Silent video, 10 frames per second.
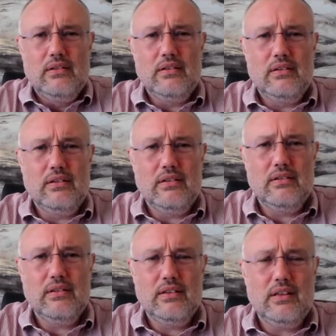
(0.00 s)

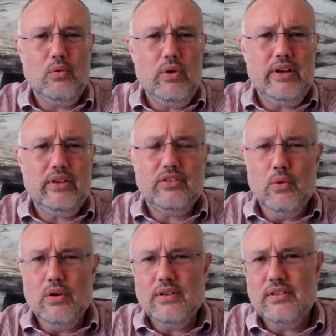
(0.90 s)

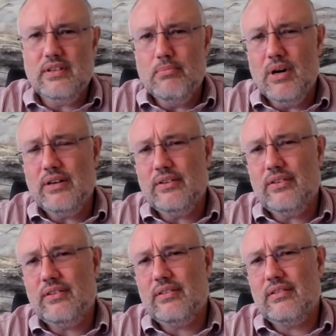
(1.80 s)
go on to the
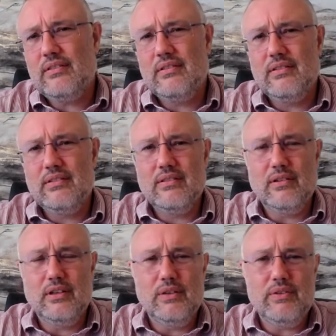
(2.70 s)
months,
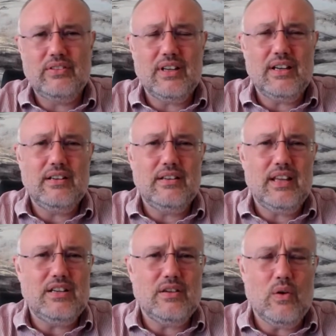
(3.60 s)
all of a sudden
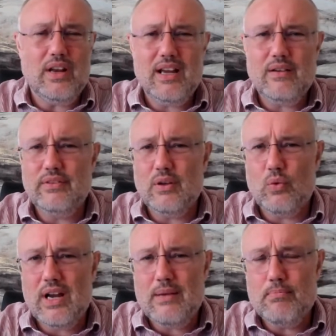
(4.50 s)
they don't have the
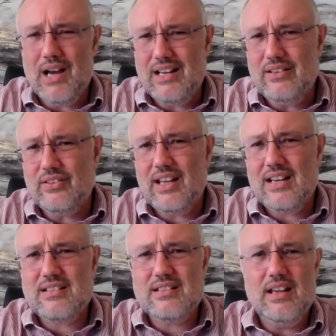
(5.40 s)
right
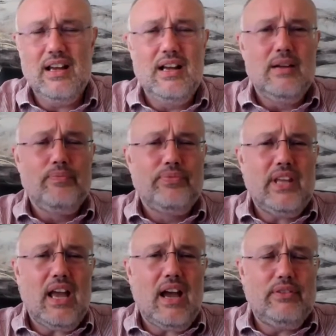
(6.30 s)
mindset.
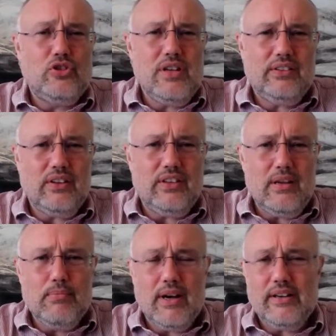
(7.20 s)
They have the GCSE
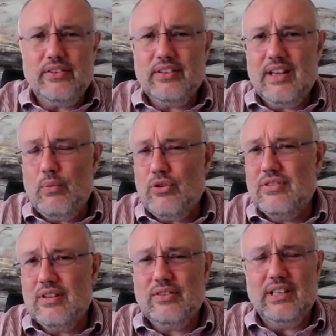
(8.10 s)
mindset, which
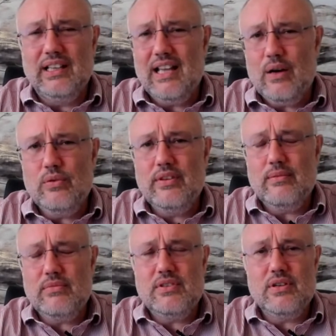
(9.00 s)
doesn't allow
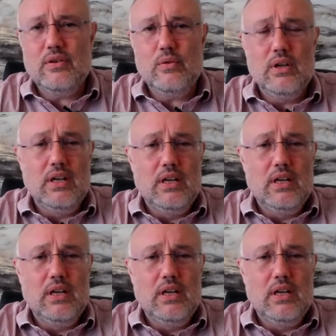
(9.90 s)
them to